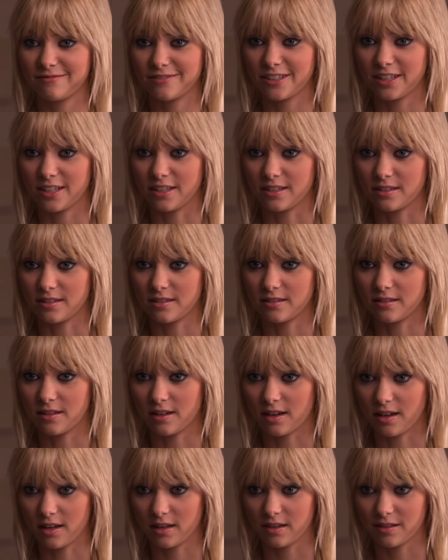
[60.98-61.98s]
Because then
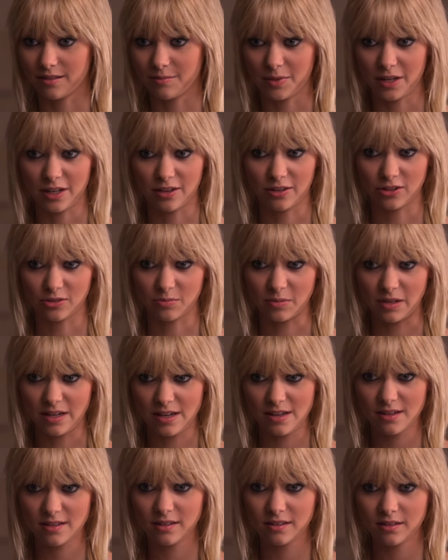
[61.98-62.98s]
I could be in those
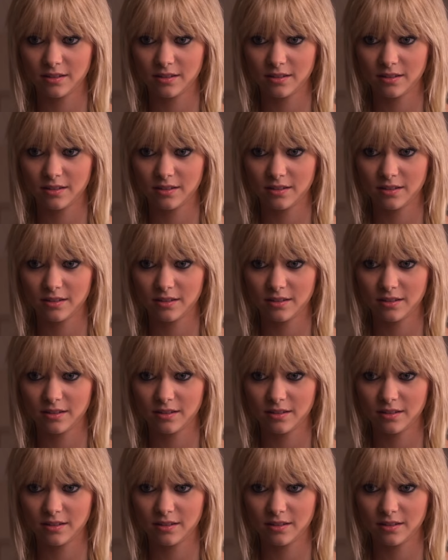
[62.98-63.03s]
meetings?